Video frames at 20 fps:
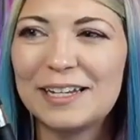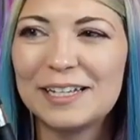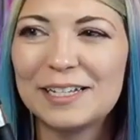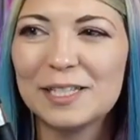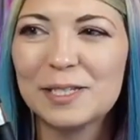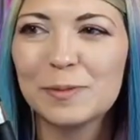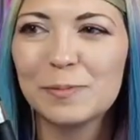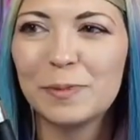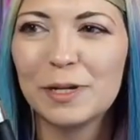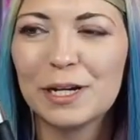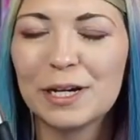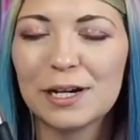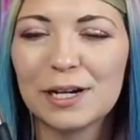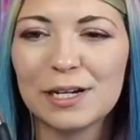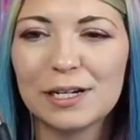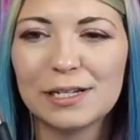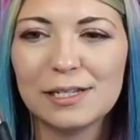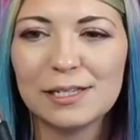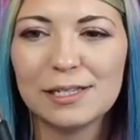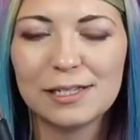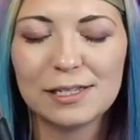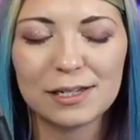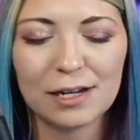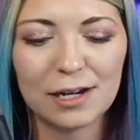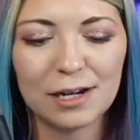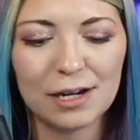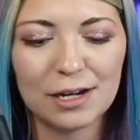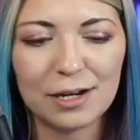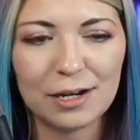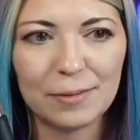and it's because
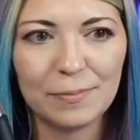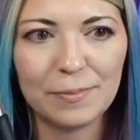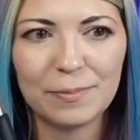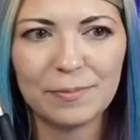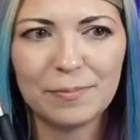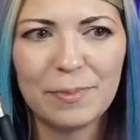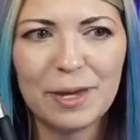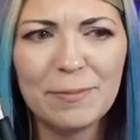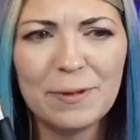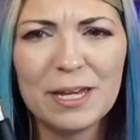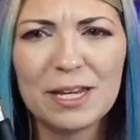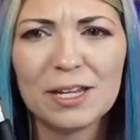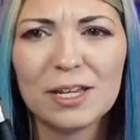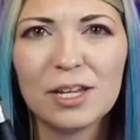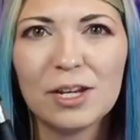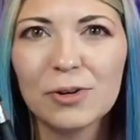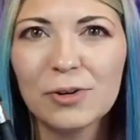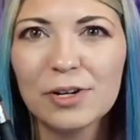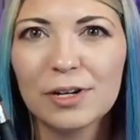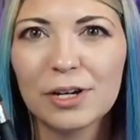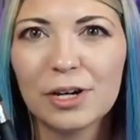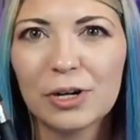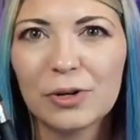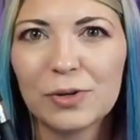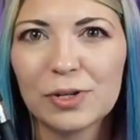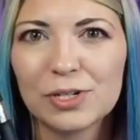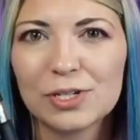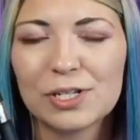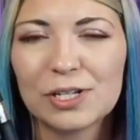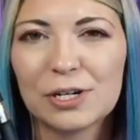um, maybe a year
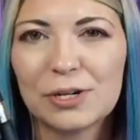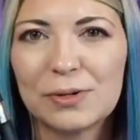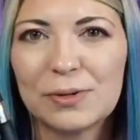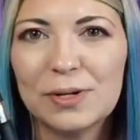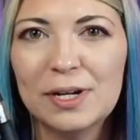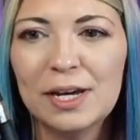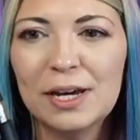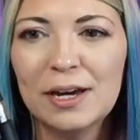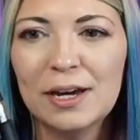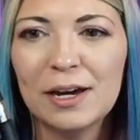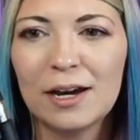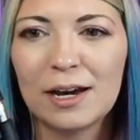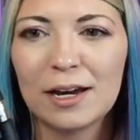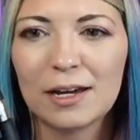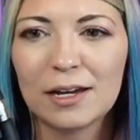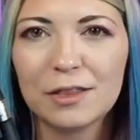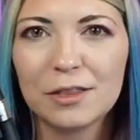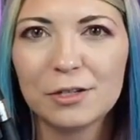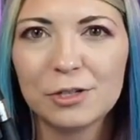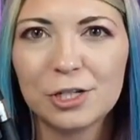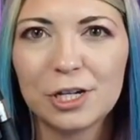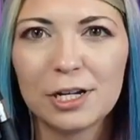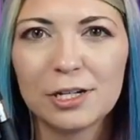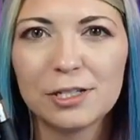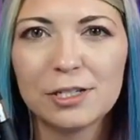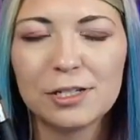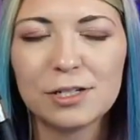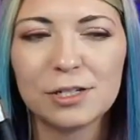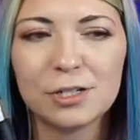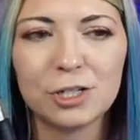ago or so, I got the
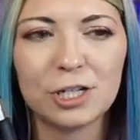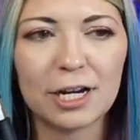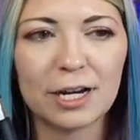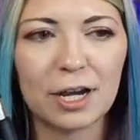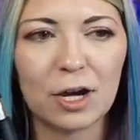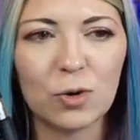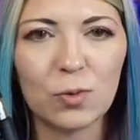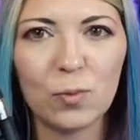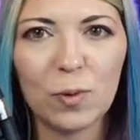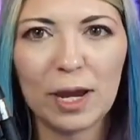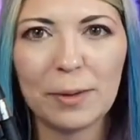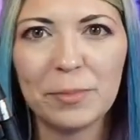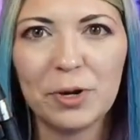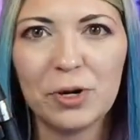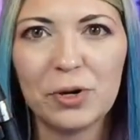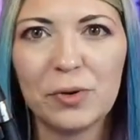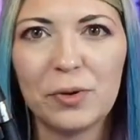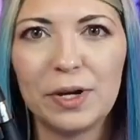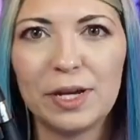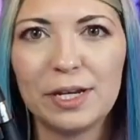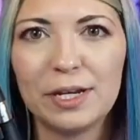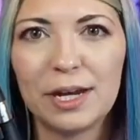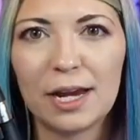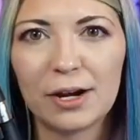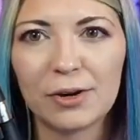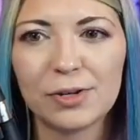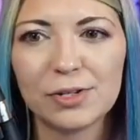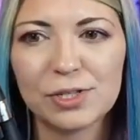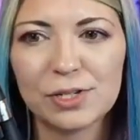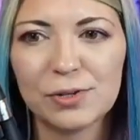chance to check out Waymo
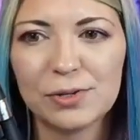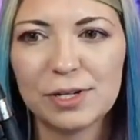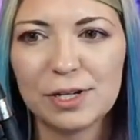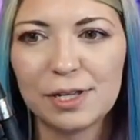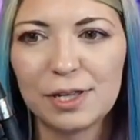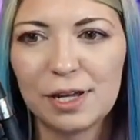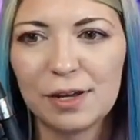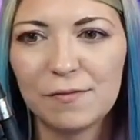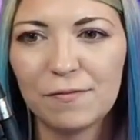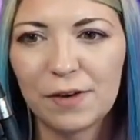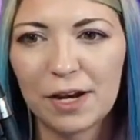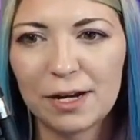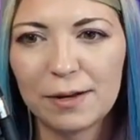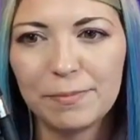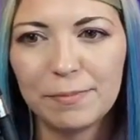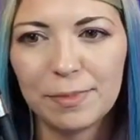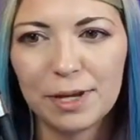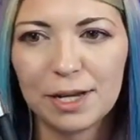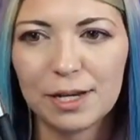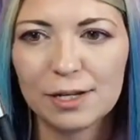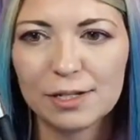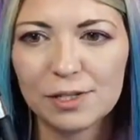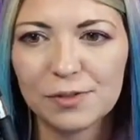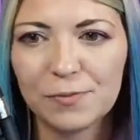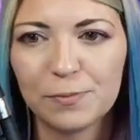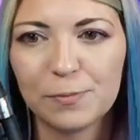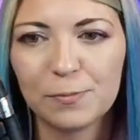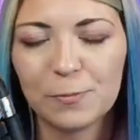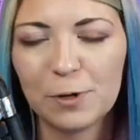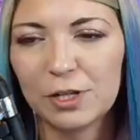in Arizona. They invited me
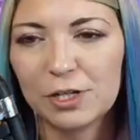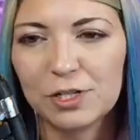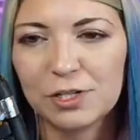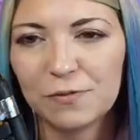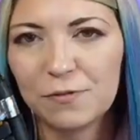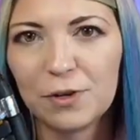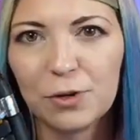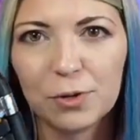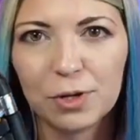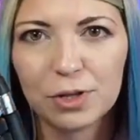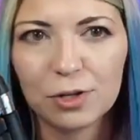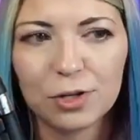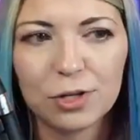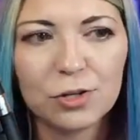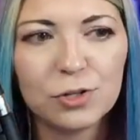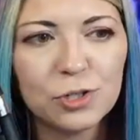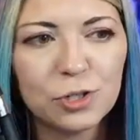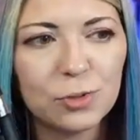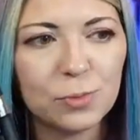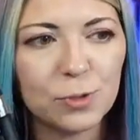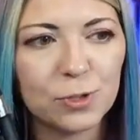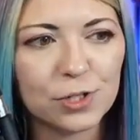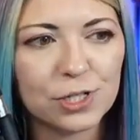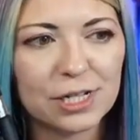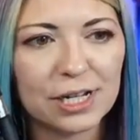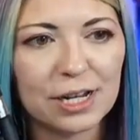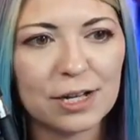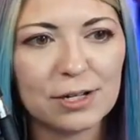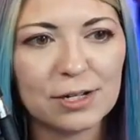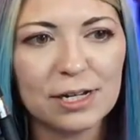as well as a few other
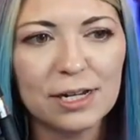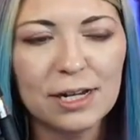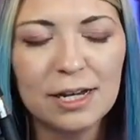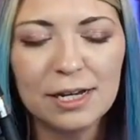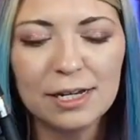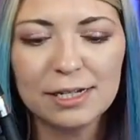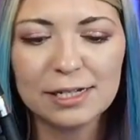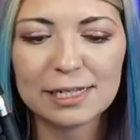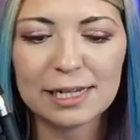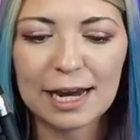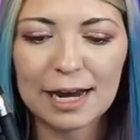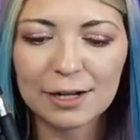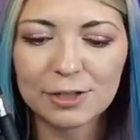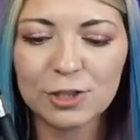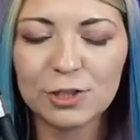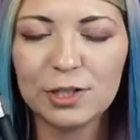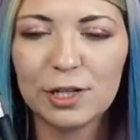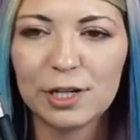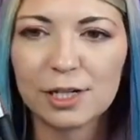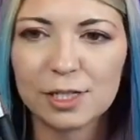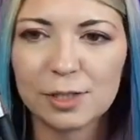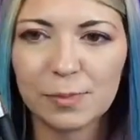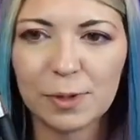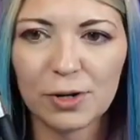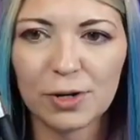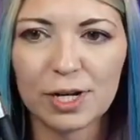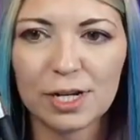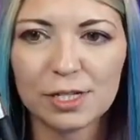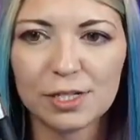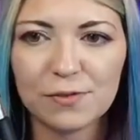YouTubers down to actually
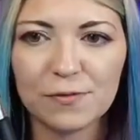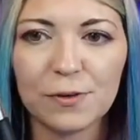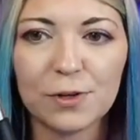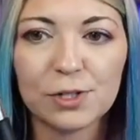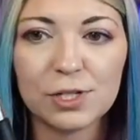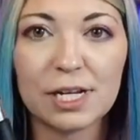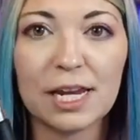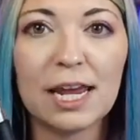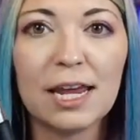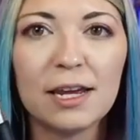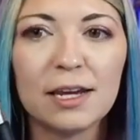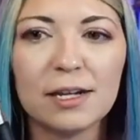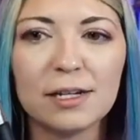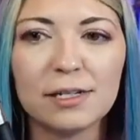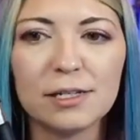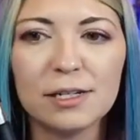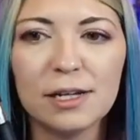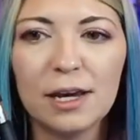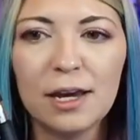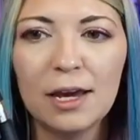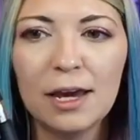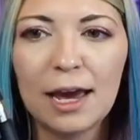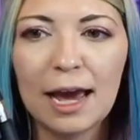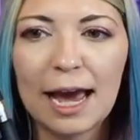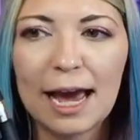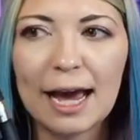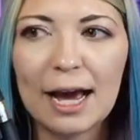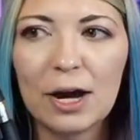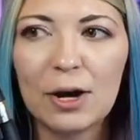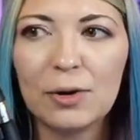experience firsthand
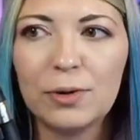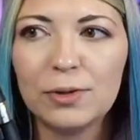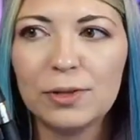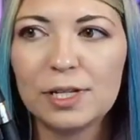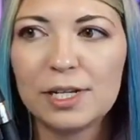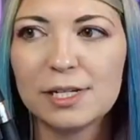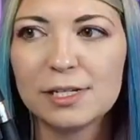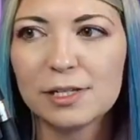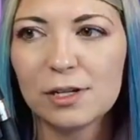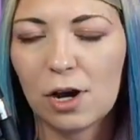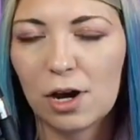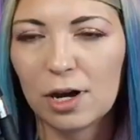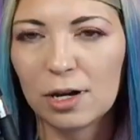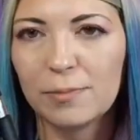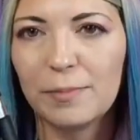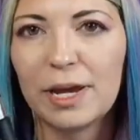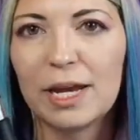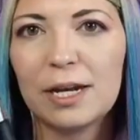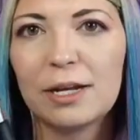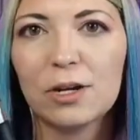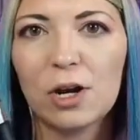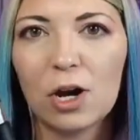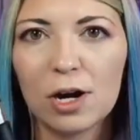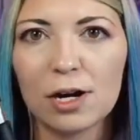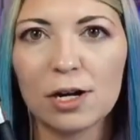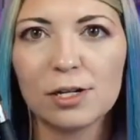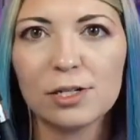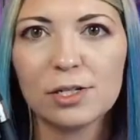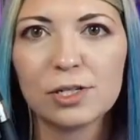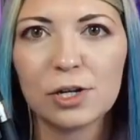how these automated
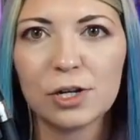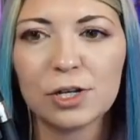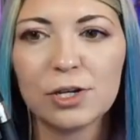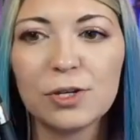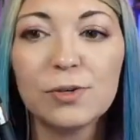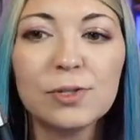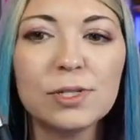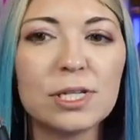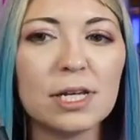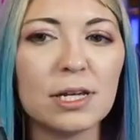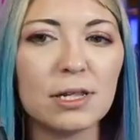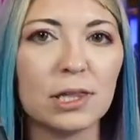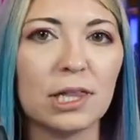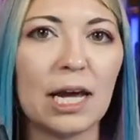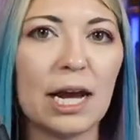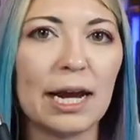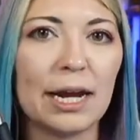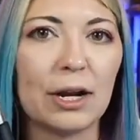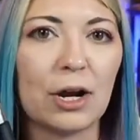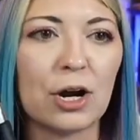cars are using